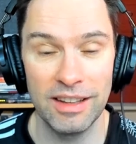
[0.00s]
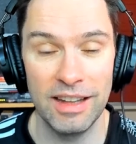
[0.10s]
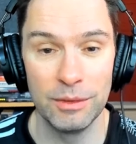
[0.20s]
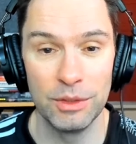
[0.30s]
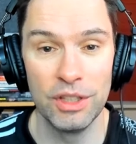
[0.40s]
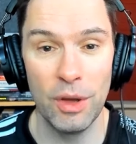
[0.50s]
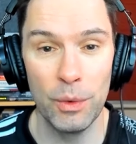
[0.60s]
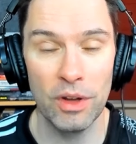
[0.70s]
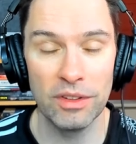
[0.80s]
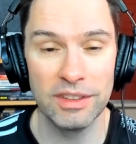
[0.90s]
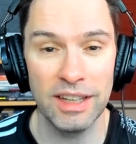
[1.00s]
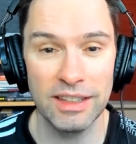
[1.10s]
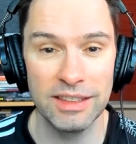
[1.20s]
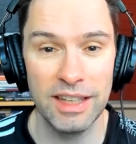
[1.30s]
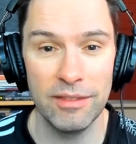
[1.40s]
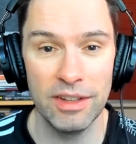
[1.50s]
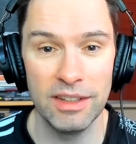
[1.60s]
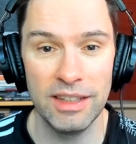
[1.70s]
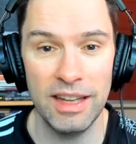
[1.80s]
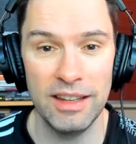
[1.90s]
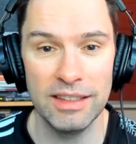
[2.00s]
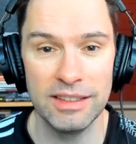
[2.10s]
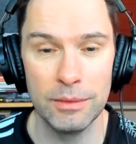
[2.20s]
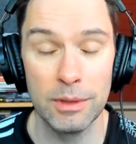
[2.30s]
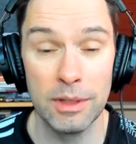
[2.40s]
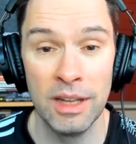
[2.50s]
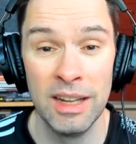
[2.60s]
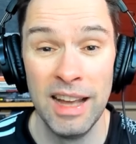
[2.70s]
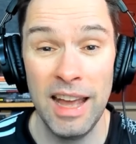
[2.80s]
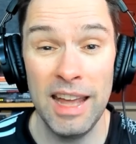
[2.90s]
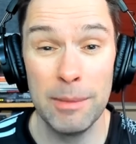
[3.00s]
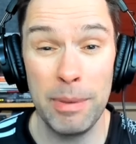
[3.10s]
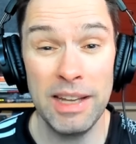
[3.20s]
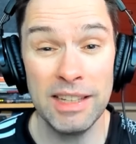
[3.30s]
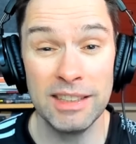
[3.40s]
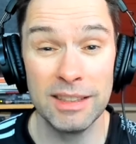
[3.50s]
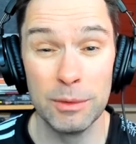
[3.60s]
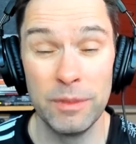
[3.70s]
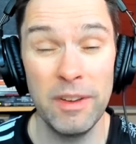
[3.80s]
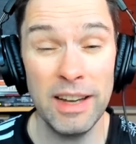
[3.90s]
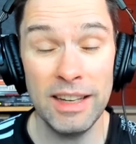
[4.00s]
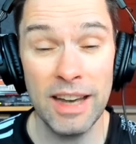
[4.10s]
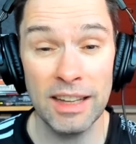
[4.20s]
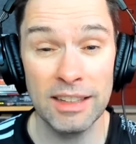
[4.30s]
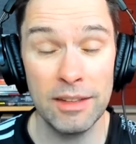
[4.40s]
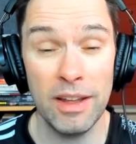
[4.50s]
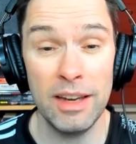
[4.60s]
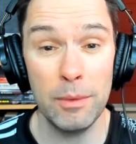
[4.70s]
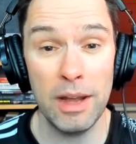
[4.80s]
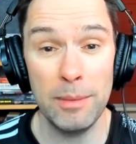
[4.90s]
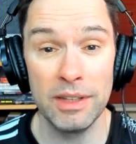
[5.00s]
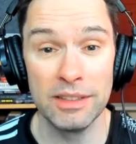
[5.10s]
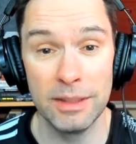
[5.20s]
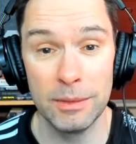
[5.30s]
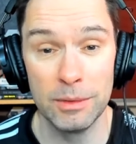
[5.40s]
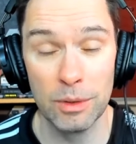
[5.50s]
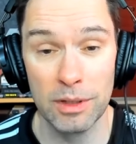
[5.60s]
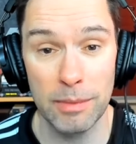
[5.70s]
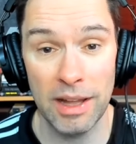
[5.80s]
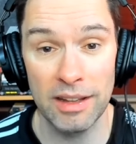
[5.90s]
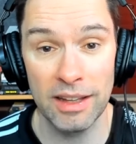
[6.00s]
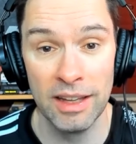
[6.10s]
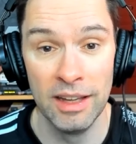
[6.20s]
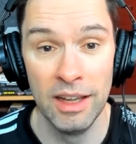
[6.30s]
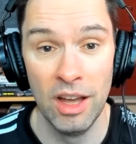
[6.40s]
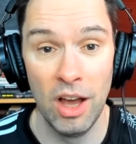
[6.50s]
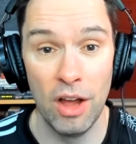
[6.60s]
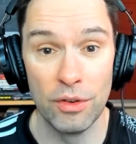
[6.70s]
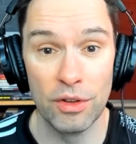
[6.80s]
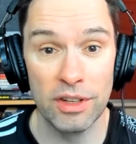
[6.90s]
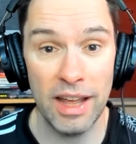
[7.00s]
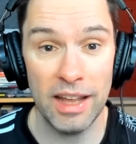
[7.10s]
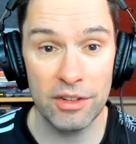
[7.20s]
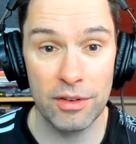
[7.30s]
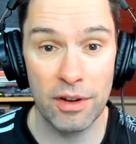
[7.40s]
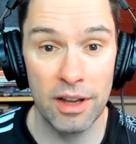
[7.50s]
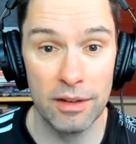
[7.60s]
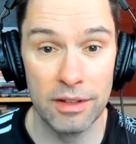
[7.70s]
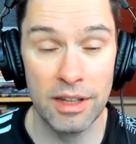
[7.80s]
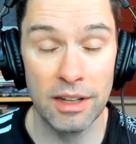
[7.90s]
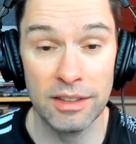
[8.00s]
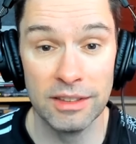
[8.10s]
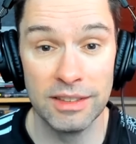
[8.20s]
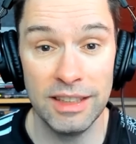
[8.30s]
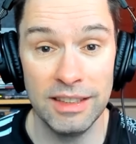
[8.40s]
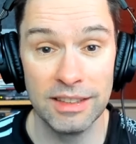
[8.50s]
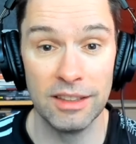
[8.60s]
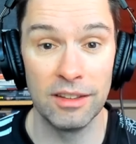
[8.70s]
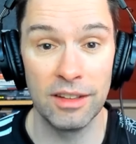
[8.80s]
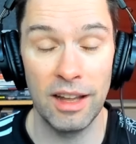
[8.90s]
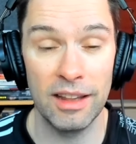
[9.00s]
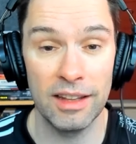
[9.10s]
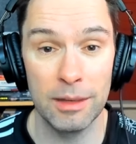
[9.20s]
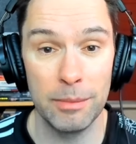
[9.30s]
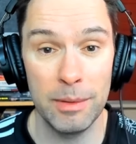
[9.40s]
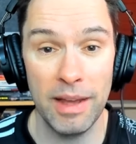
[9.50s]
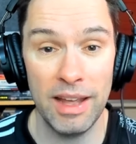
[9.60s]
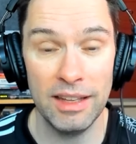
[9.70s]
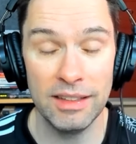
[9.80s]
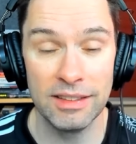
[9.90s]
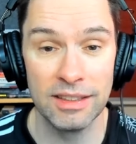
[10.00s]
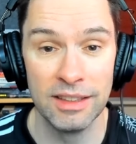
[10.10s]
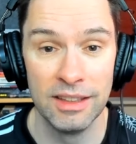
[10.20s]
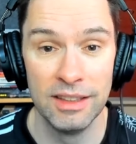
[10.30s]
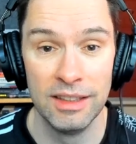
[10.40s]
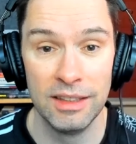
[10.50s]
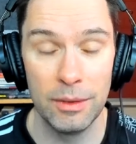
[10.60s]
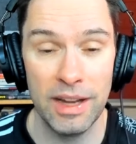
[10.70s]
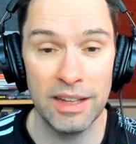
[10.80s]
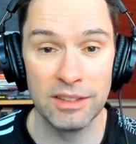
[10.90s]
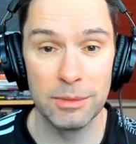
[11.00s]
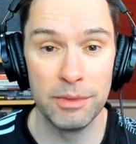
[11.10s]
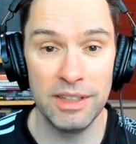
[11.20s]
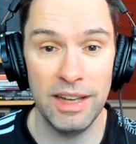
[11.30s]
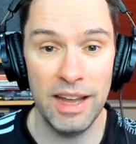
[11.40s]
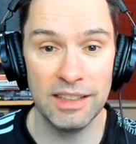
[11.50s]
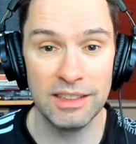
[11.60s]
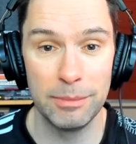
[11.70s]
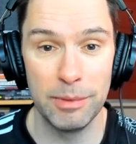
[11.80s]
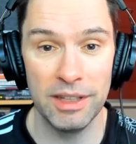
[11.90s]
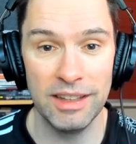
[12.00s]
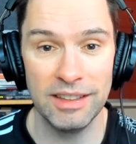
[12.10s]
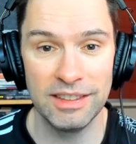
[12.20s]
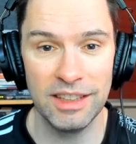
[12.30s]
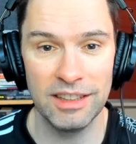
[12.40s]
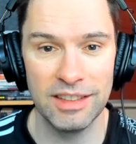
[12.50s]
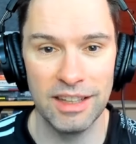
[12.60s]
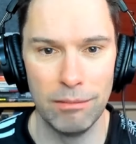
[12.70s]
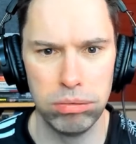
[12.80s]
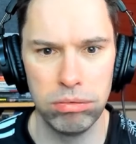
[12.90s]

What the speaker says: there was no context given in this. It was in a piece that was fairly negative anyway because it was talking about the 100 extra redundancies that look like they're going to be made. No announcement yet, but there's just a